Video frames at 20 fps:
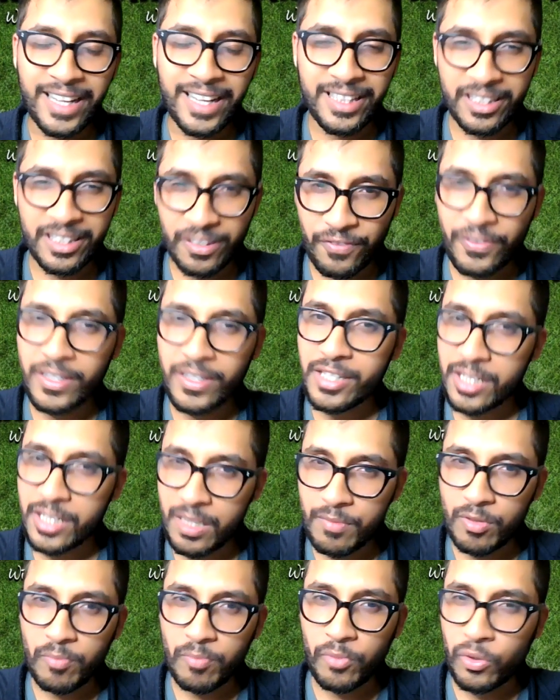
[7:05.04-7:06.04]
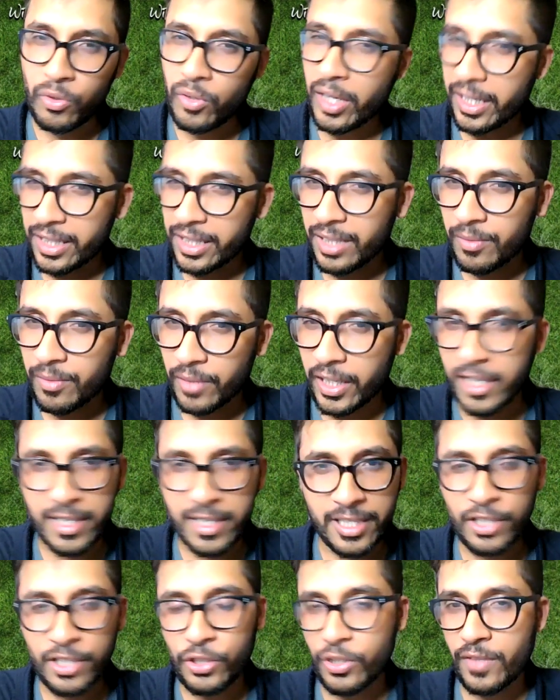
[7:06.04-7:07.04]
And then the finish comes from Bruno. I think
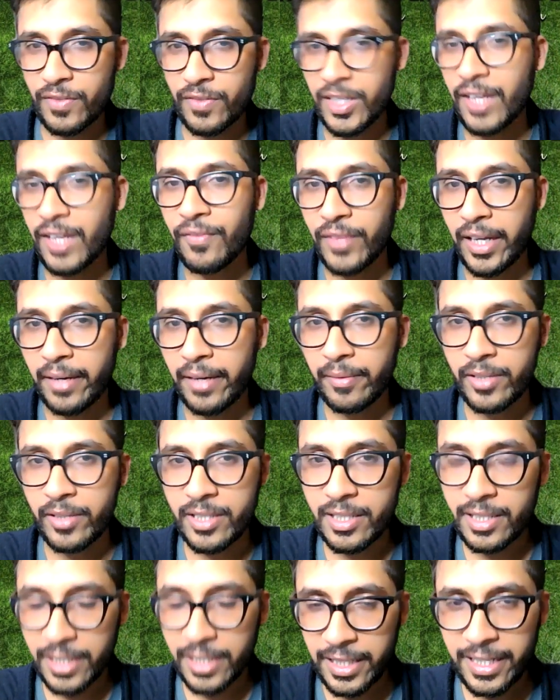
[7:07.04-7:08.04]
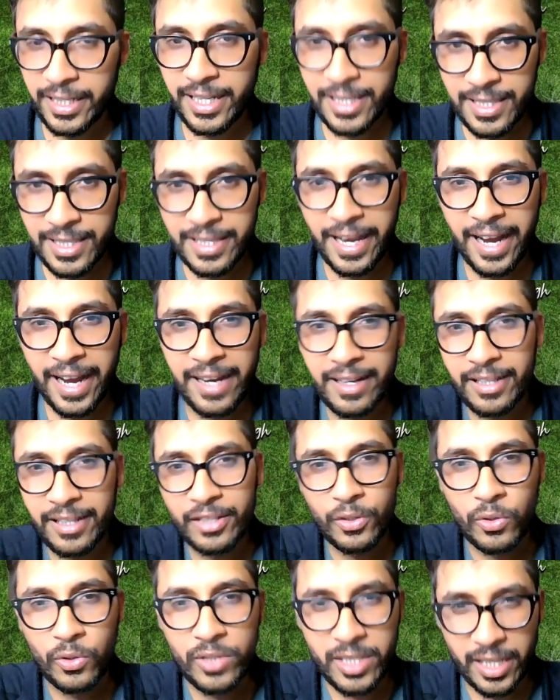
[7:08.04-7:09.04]
Hennessey should have saved that, because it takes his hand and it
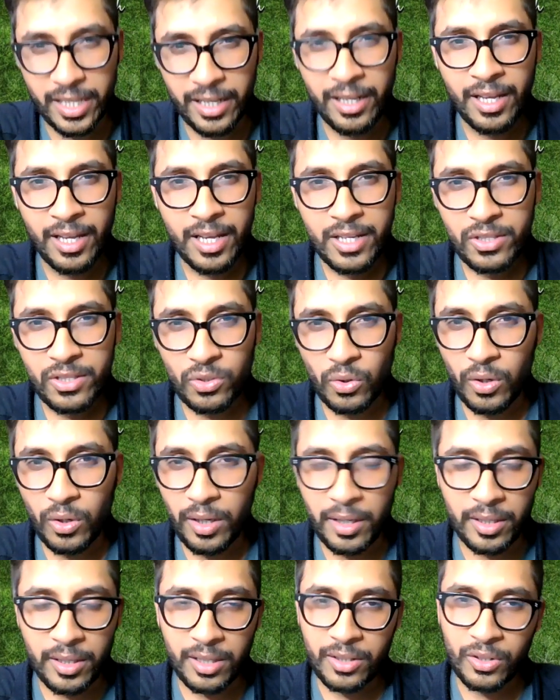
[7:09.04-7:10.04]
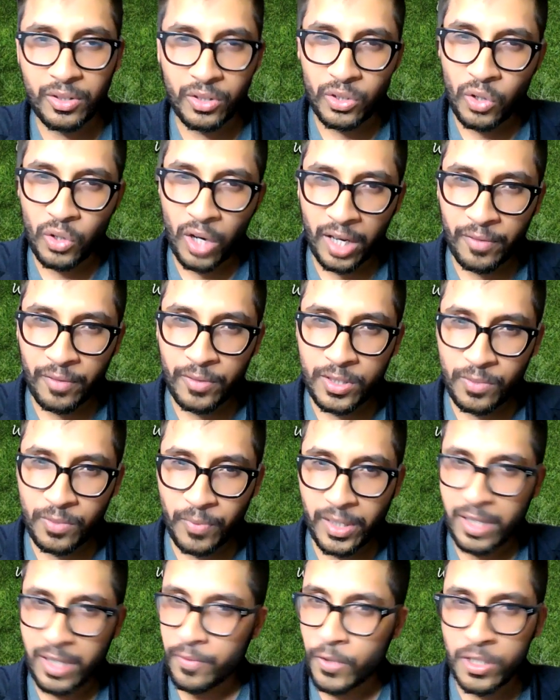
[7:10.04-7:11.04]
goes in. So I just
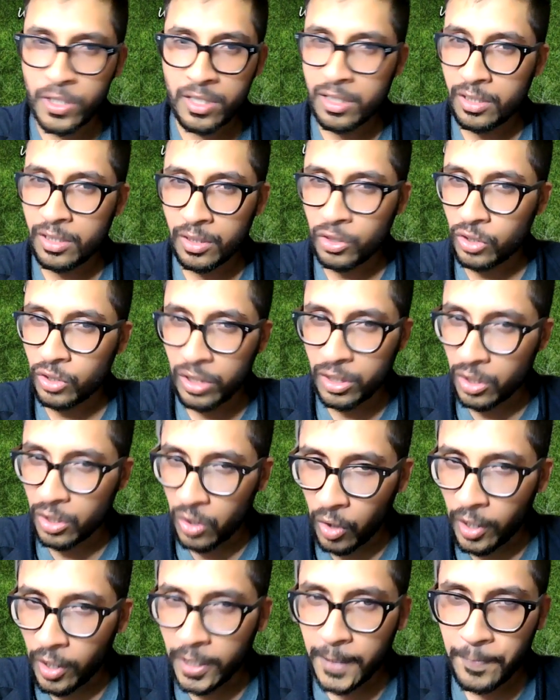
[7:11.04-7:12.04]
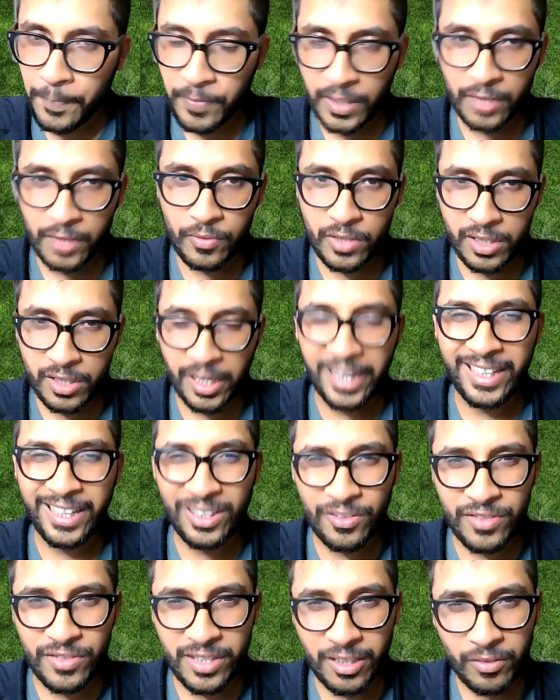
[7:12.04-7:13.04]
feel it wasn't in the corner. It was kind
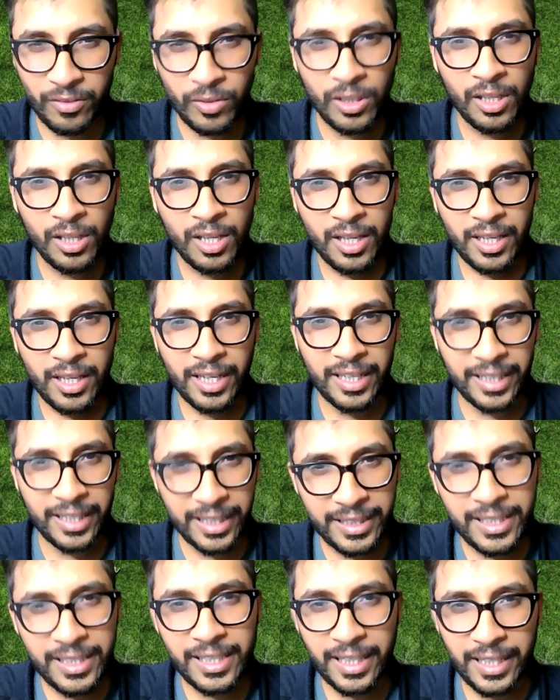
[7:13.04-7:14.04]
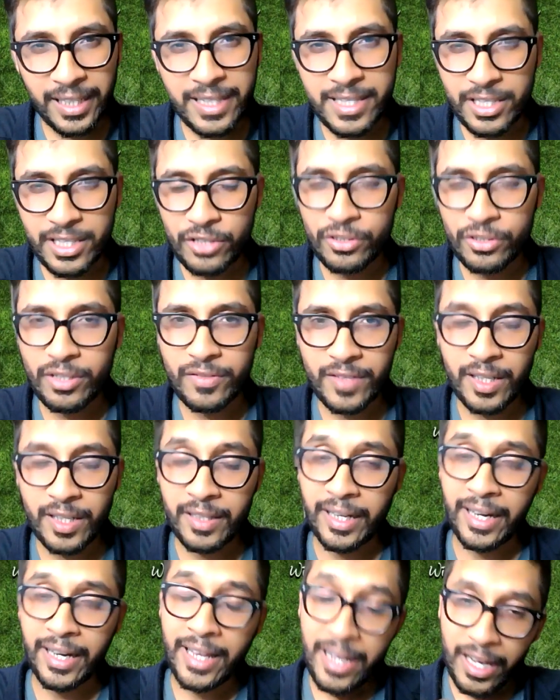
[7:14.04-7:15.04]
of central. And I think Hennessey should have said
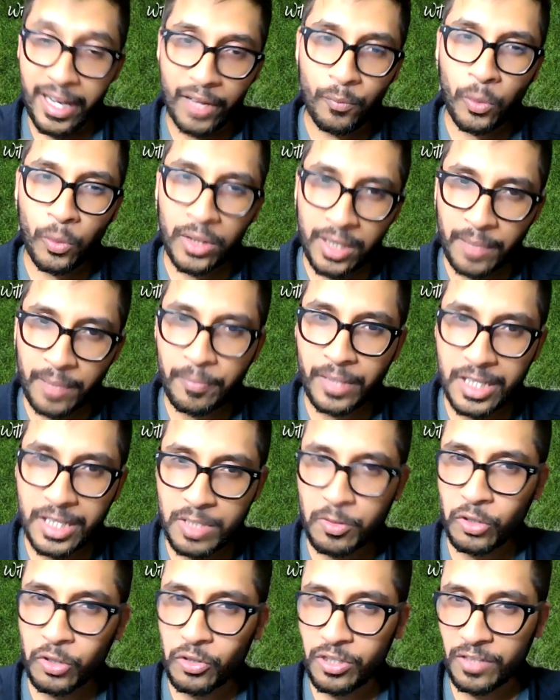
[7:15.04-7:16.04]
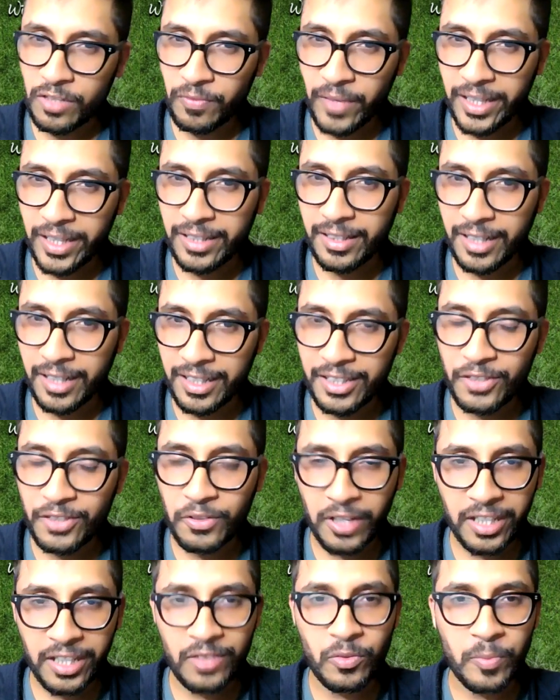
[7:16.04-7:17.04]
that. And what that brings me to is the fact that I think
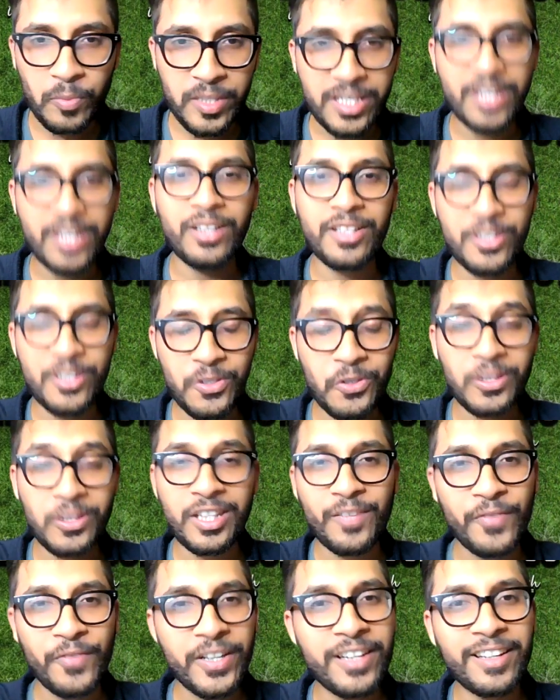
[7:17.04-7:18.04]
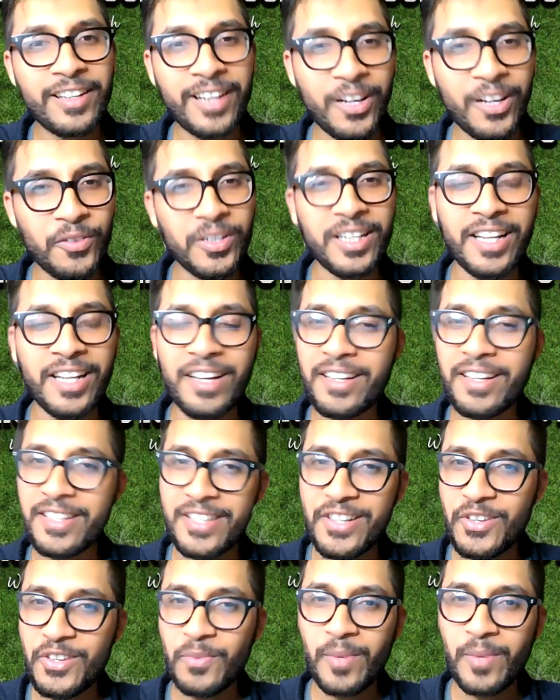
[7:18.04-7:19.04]
United would be saying it's a good thing we didn't allow Dean
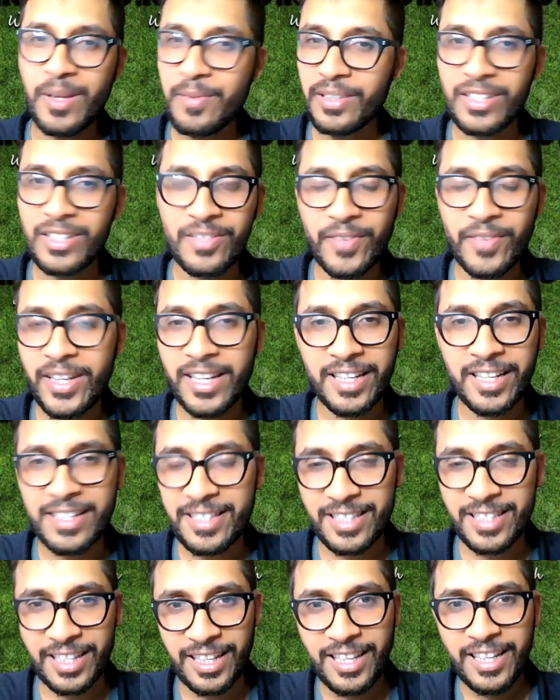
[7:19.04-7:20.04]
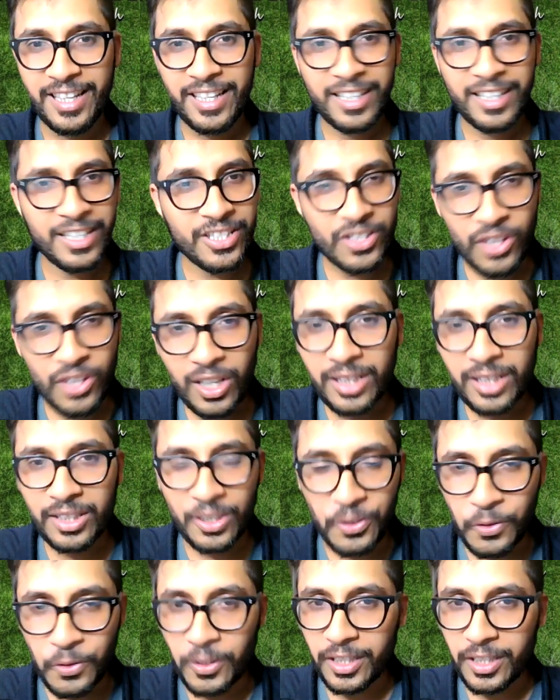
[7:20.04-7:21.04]
Henderson to play, because when Hennessey is not the
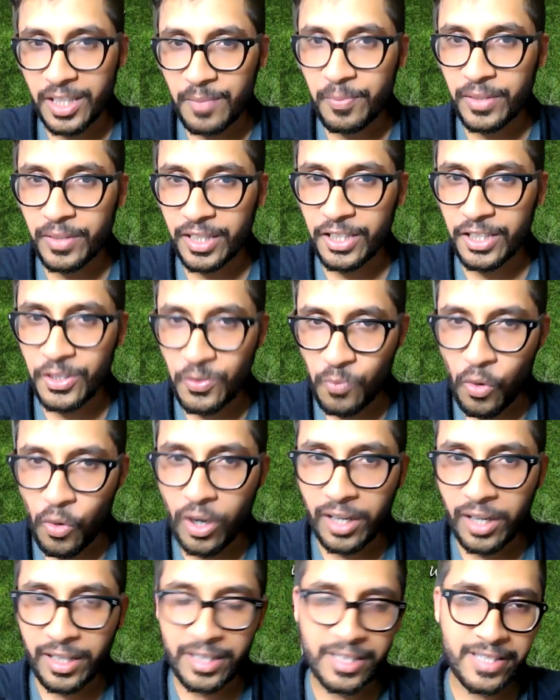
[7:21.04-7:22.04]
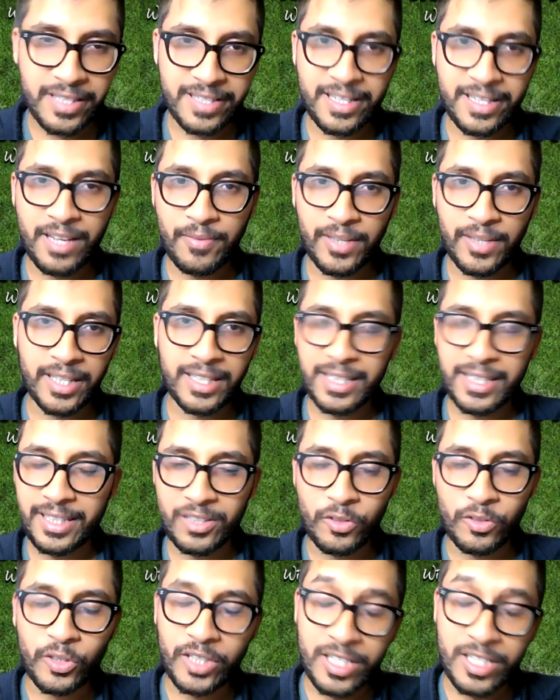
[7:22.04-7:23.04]
goalkeeper that you want at this level,
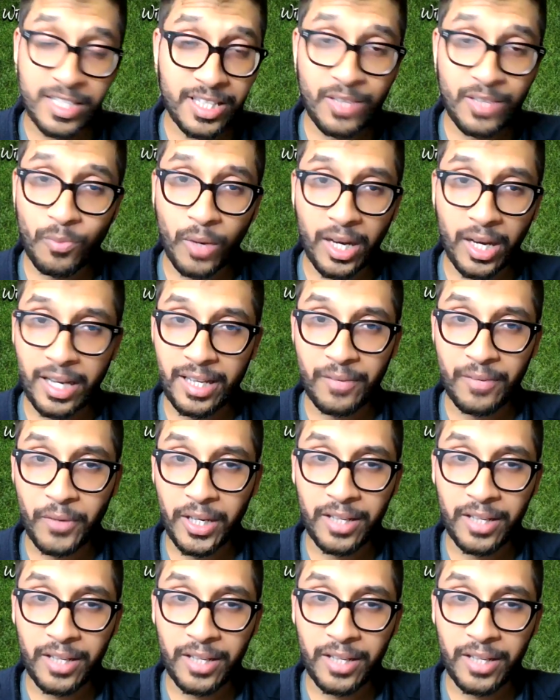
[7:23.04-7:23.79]
you can see why